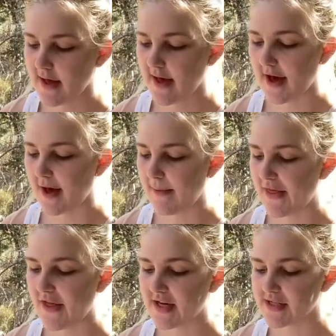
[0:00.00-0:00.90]

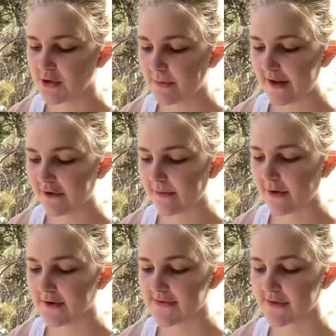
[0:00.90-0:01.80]
And then a 2-bedroom
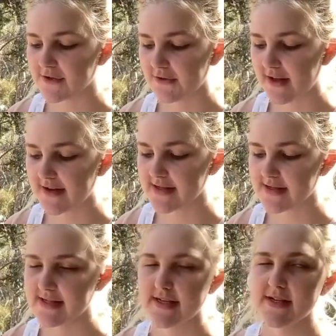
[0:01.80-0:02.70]
goes for
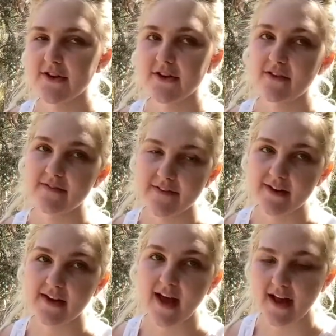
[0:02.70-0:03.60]

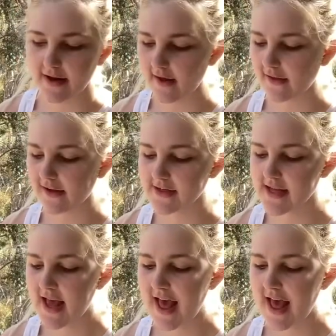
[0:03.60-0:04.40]
$2,659,